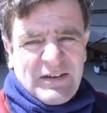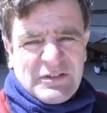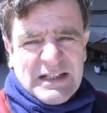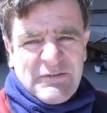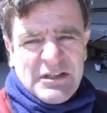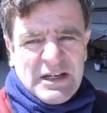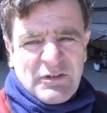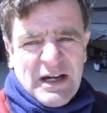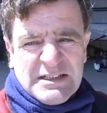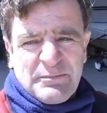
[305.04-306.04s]
I've done everything
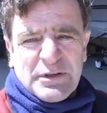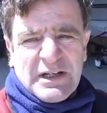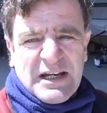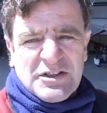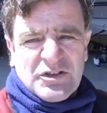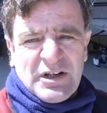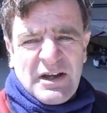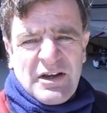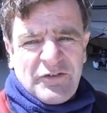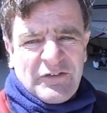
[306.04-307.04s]
right. I put an extra
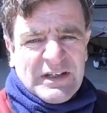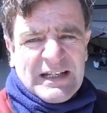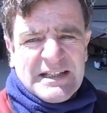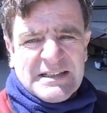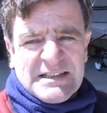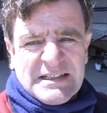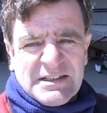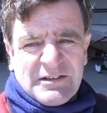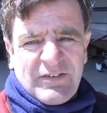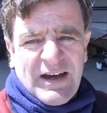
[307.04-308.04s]
50 litres
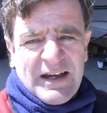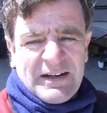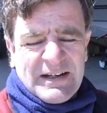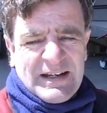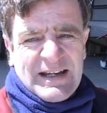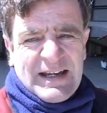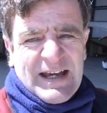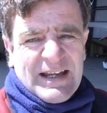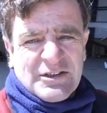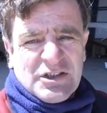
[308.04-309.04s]
into the flyer,
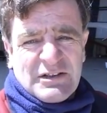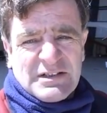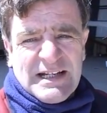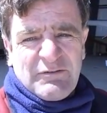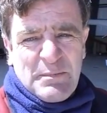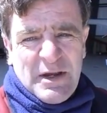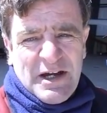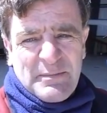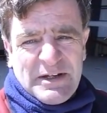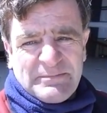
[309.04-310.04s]
and she looks lovely
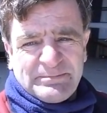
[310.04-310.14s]
behind me.